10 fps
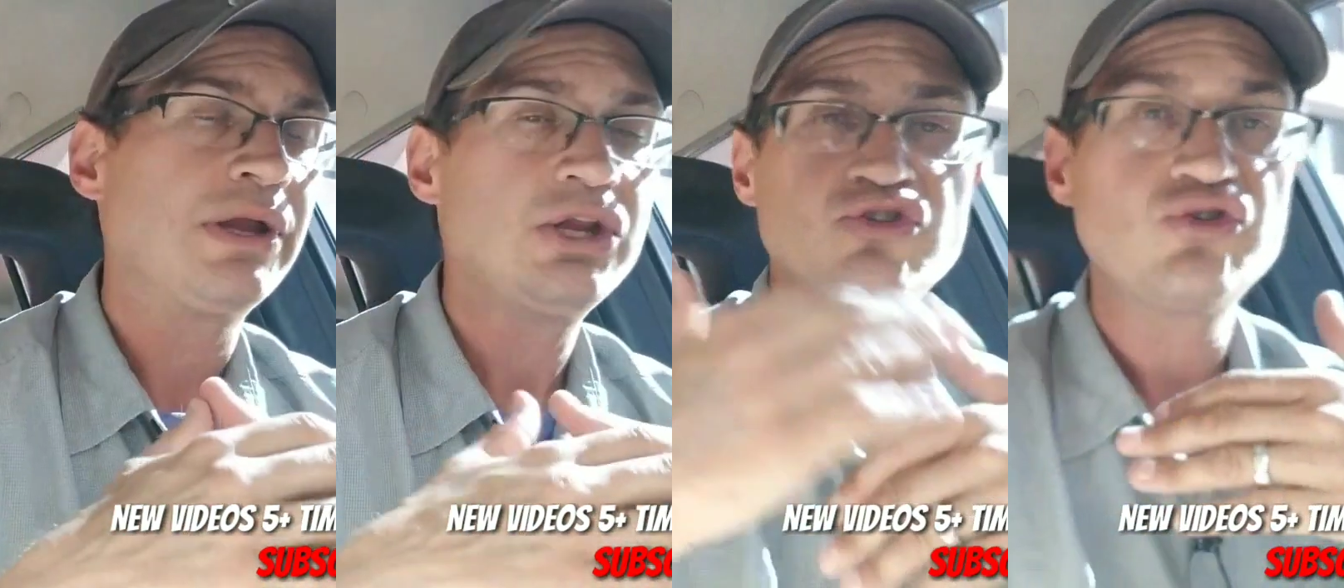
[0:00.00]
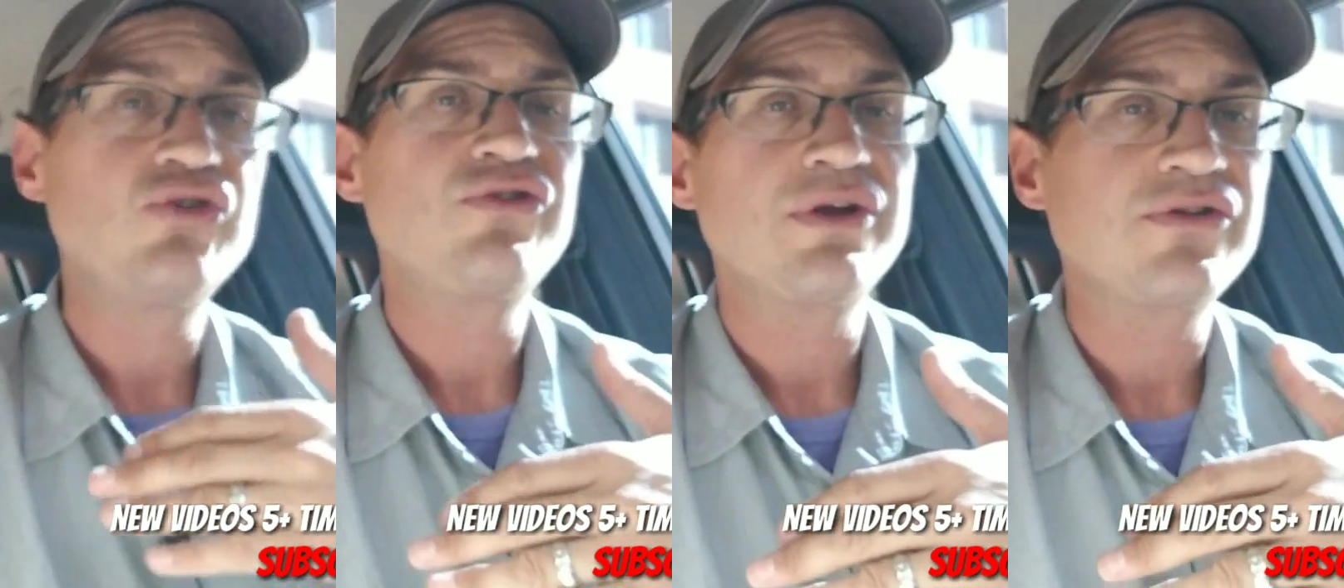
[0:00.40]
It
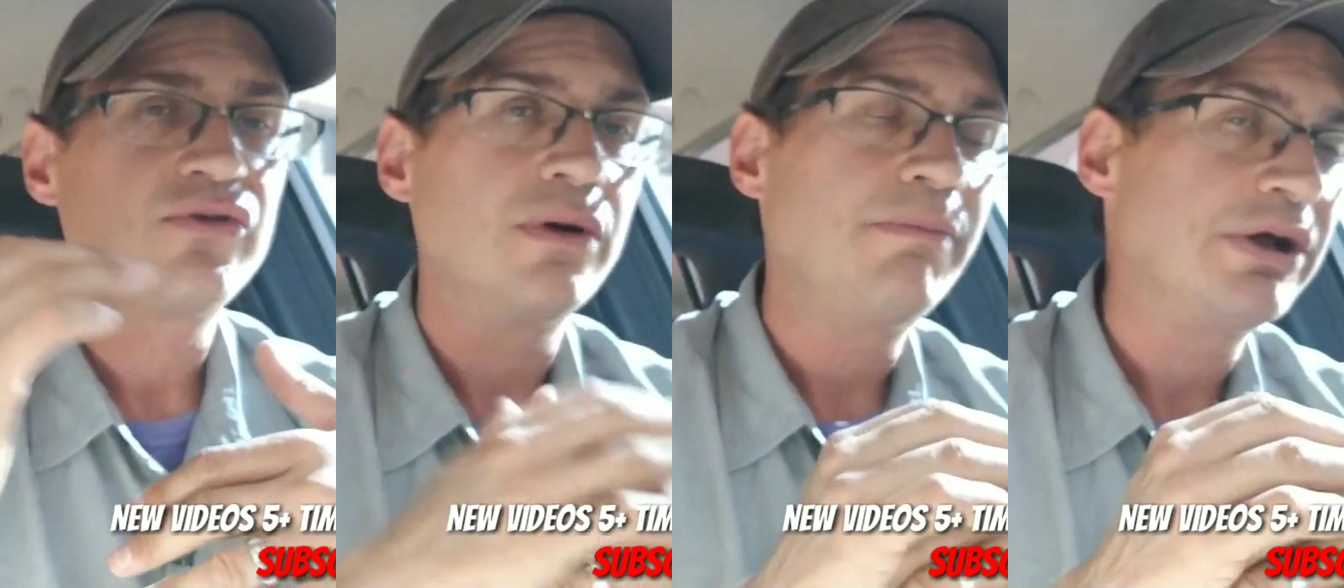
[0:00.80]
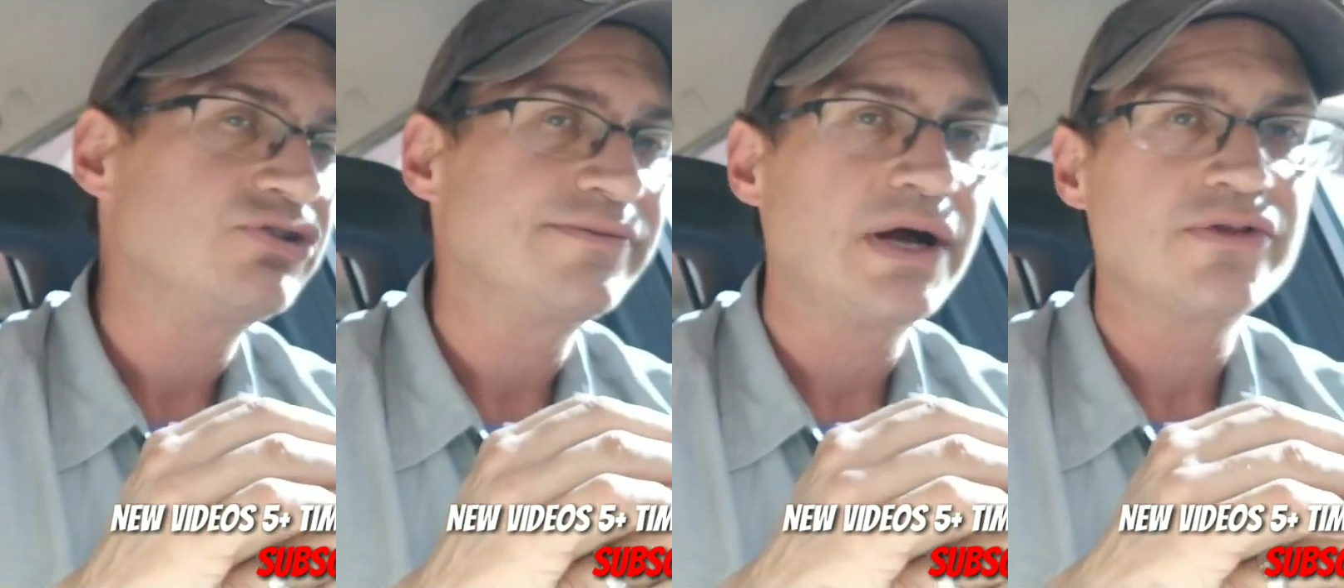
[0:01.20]
introduced us to a
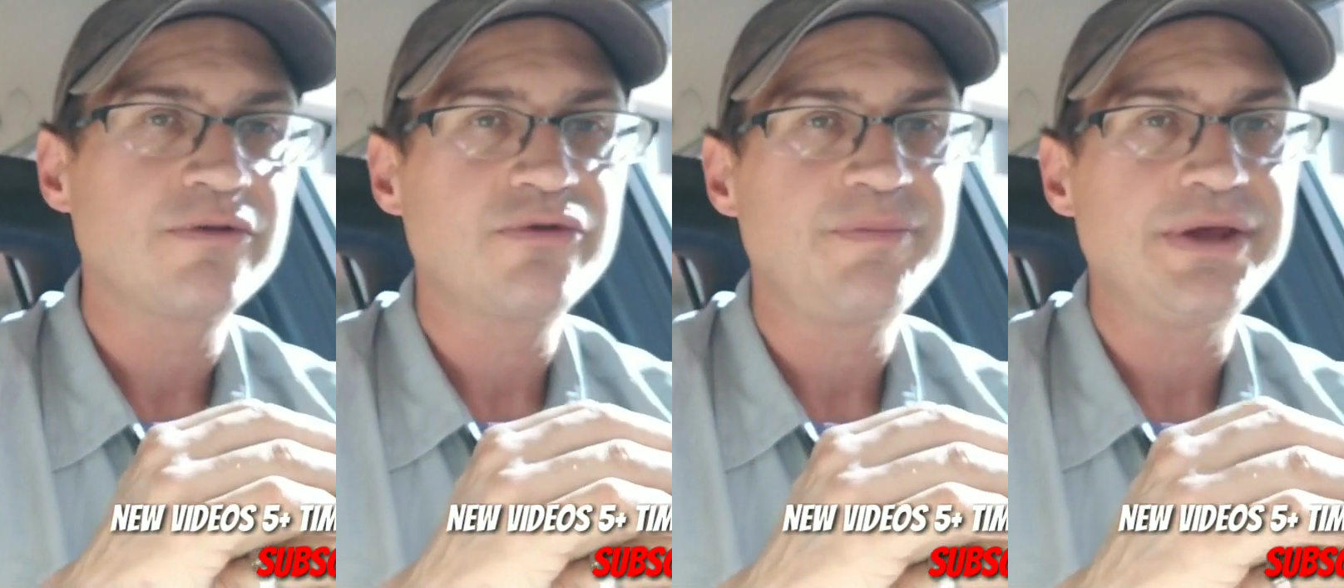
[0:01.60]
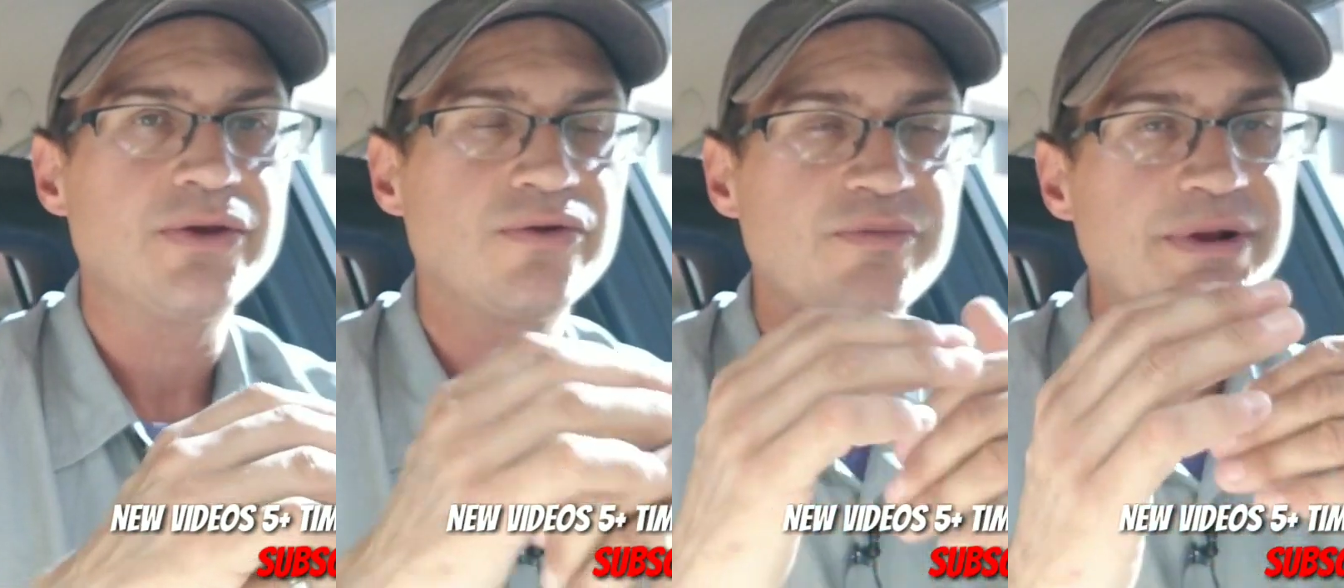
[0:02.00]
bunch of awesome speakers,